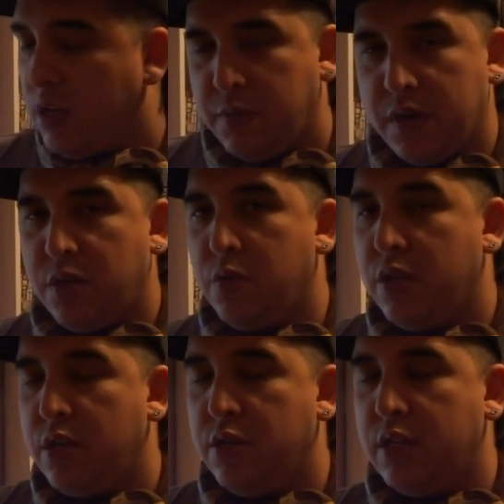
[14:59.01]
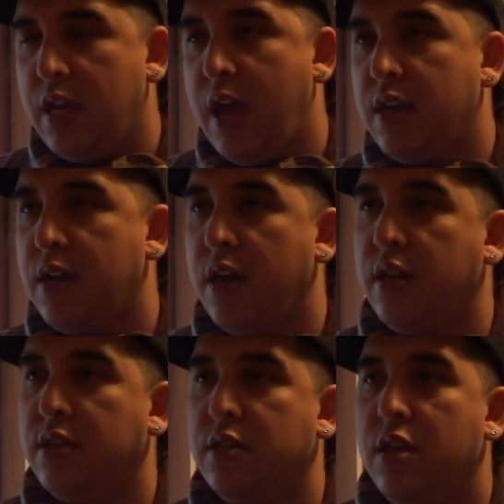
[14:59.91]
especially when you see egg
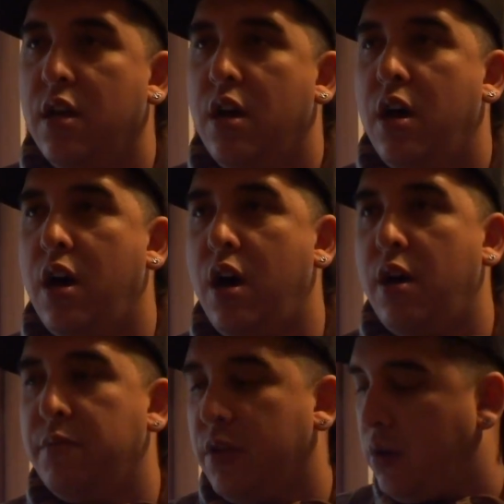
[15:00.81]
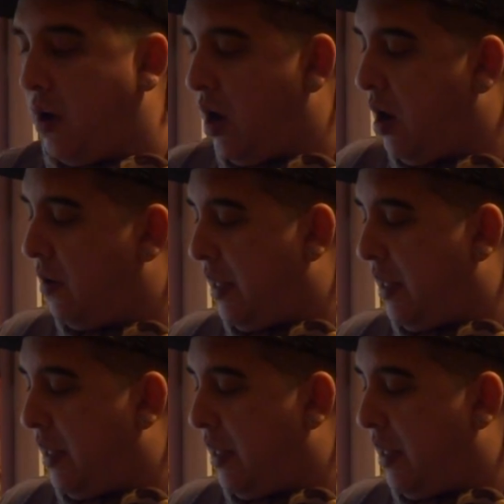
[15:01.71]
cuttings, they'll go, oh,